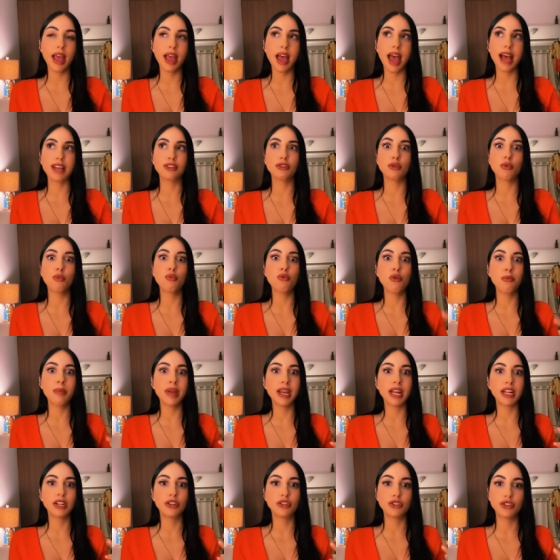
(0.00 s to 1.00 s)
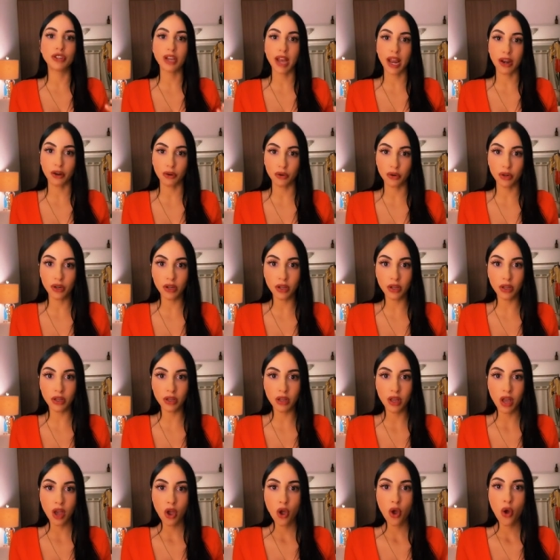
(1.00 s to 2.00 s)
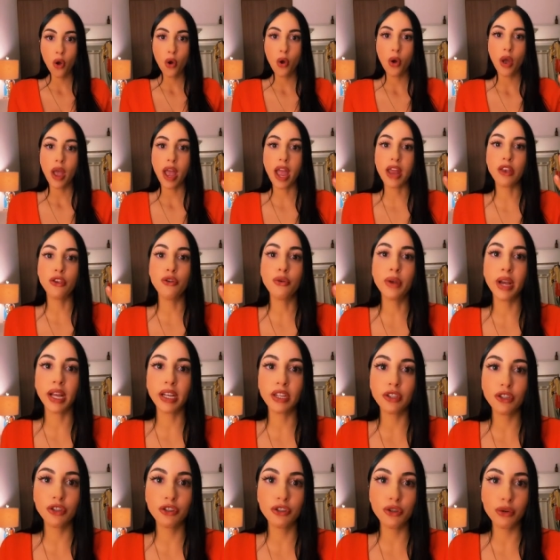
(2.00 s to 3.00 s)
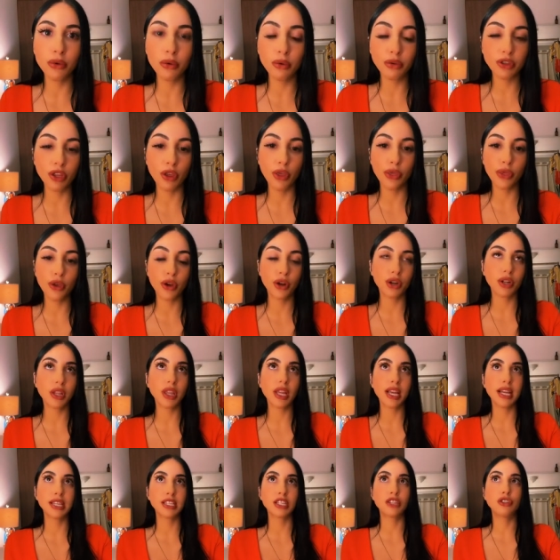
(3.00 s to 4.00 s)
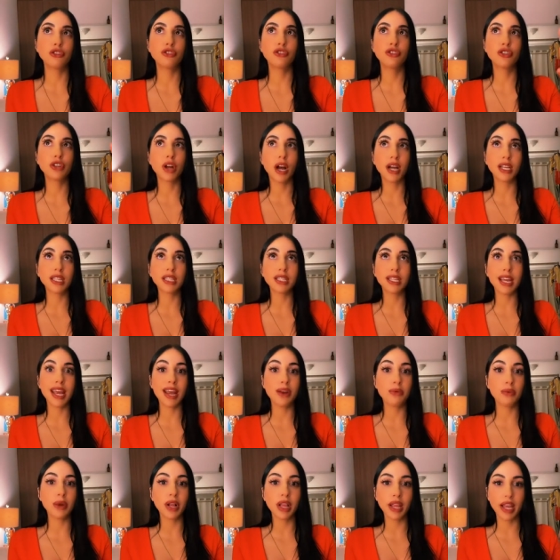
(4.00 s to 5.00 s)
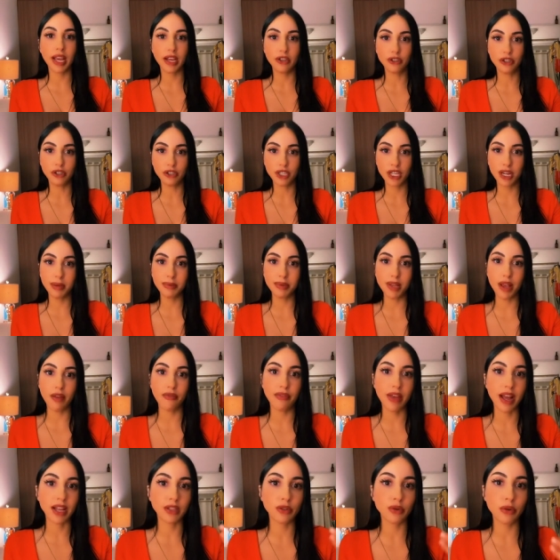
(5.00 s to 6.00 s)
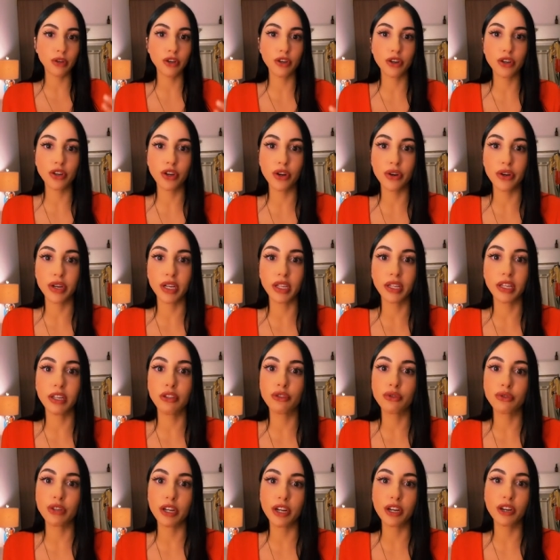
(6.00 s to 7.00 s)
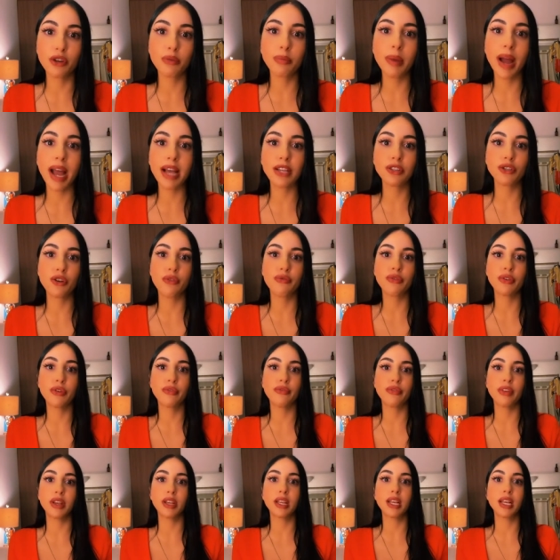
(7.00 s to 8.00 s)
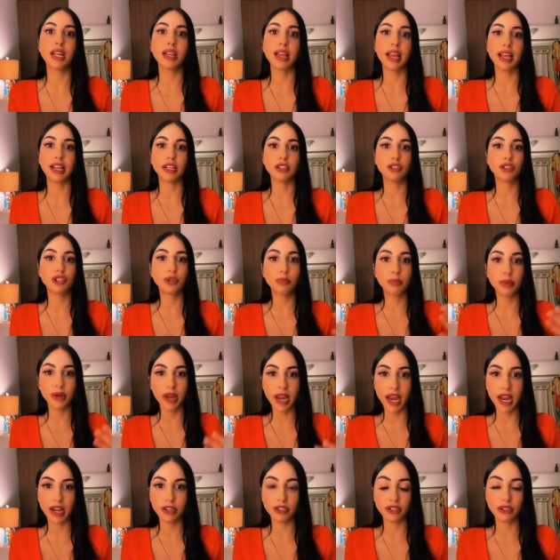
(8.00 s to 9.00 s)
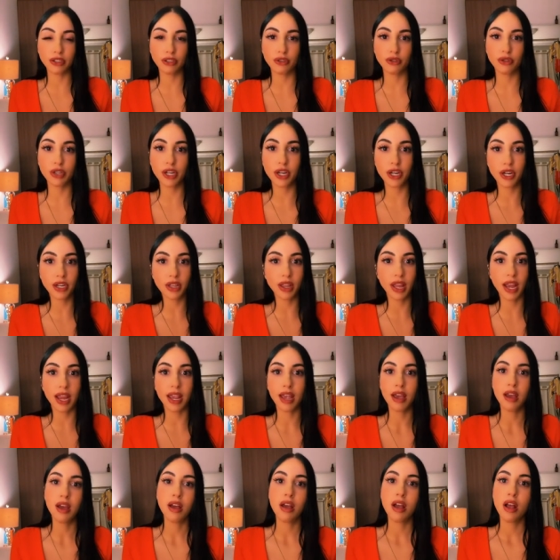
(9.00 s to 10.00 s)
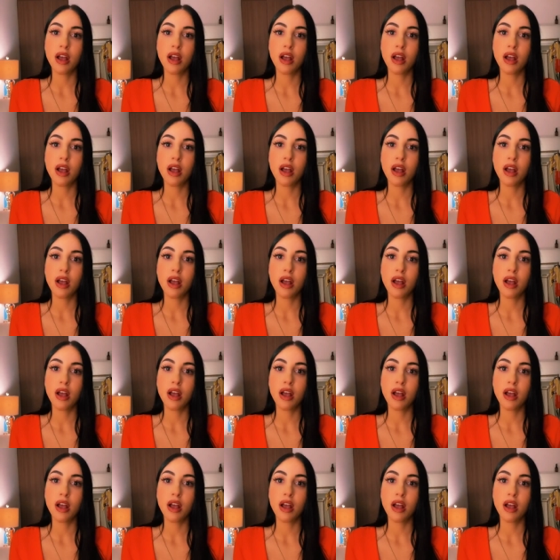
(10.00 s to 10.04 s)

as a woman in general? And you can do the 3rd list just in relationships if that's what you're currently triggered by. So if you're feeling like super anxious and triggered, like